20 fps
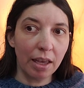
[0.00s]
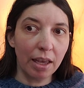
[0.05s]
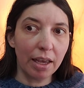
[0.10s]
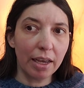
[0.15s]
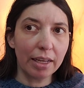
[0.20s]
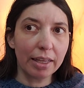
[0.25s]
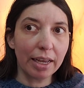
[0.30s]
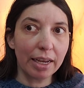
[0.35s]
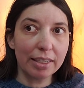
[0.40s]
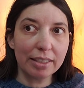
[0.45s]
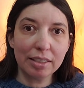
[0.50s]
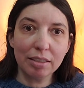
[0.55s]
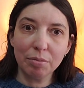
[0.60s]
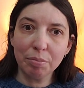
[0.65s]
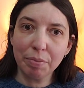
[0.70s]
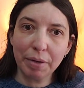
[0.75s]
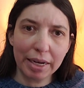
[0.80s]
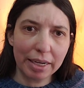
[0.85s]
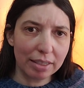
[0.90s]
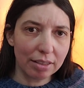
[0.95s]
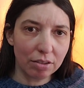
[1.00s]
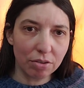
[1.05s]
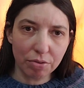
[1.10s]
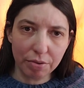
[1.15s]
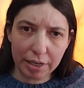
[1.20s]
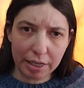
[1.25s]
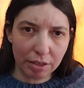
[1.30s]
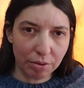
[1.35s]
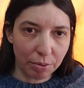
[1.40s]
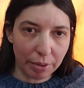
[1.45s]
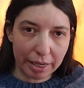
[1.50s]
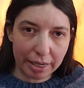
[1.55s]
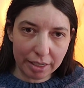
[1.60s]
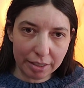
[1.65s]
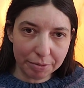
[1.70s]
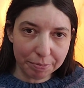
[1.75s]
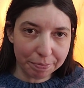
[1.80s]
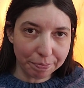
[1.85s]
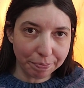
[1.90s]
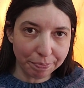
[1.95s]
And I didn't buy this right
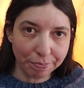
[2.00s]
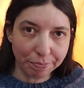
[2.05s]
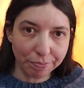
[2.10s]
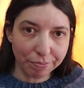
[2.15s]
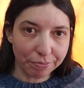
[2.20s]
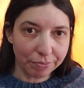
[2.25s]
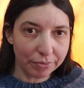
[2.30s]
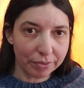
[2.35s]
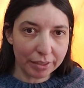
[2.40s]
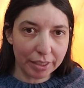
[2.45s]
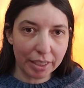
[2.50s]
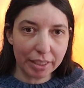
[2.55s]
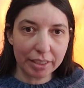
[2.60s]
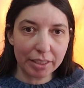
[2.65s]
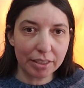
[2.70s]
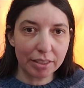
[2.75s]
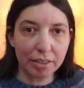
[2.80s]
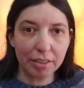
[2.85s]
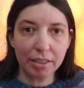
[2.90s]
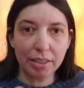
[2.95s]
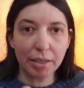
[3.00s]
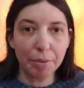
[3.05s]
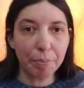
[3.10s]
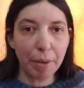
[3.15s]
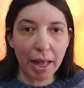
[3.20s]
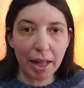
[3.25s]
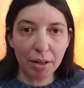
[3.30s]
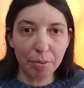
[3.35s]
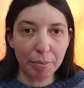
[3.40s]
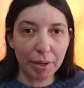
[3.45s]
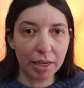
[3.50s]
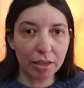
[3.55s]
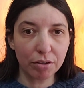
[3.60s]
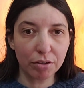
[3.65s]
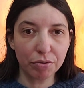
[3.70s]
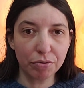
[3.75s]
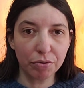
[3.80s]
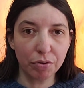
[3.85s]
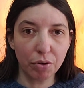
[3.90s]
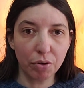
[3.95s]
away. Like the lapel
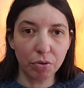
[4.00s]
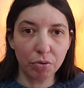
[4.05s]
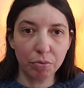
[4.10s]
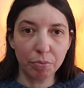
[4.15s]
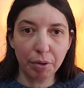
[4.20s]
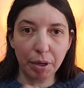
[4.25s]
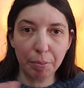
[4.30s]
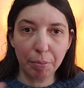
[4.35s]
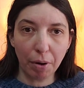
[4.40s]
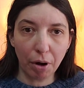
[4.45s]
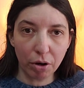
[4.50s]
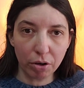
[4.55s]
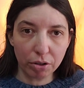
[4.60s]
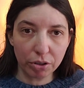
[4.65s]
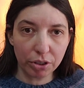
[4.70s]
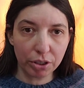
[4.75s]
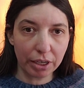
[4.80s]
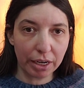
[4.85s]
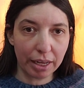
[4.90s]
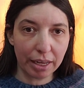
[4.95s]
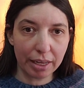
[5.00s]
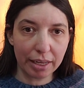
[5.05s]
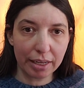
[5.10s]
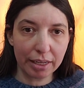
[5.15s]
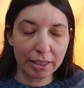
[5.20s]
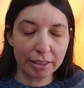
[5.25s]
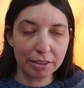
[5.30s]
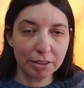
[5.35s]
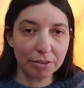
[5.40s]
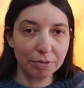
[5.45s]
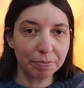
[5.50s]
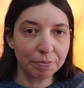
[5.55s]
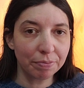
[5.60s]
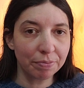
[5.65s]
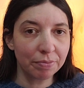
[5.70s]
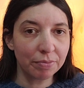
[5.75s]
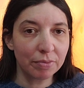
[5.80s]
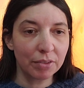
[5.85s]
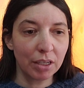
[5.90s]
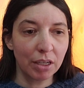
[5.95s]
microphone my partner had.
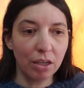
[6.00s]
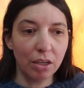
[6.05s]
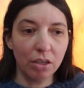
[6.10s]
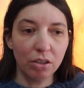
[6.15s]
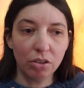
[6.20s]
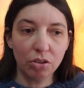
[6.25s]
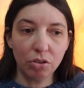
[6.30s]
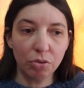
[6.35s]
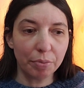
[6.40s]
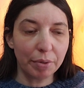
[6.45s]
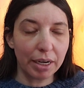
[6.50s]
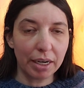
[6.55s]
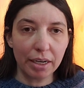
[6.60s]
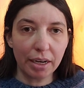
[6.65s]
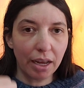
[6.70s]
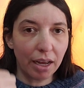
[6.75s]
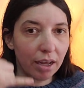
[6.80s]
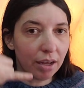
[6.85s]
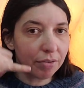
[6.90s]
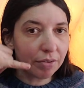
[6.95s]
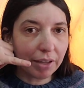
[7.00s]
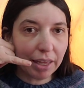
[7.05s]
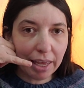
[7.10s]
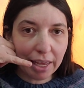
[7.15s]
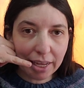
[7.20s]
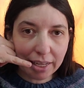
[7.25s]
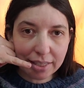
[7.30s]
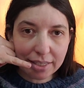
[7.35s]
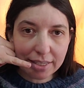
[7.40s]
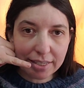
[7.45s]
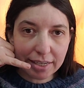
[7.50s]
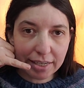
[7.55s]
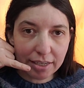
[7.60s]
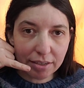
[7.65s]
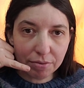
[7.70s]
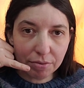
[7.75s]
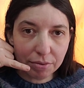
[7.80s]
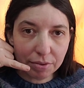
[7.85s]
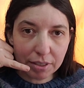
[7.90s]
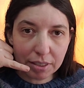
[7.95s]
You might have a
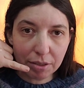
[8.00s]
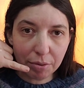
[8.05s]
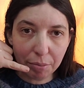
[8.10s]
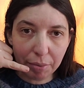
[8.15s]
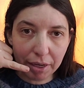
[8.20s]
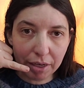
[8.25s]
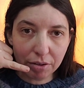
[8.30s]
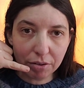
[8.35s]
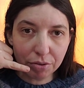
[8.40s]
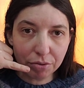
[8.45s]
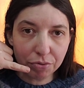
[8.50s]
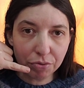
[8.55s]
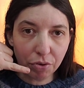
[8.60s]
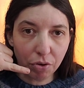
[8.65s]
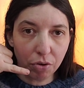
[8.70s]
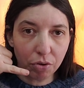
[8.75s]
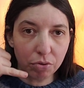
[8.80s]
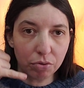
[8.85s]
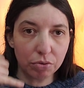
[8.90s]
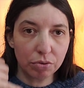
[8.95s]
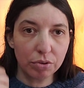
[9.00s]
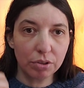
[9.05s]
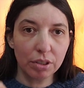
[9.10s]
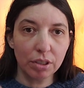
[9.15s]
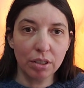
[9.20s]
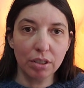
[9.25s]
headset with a microphone.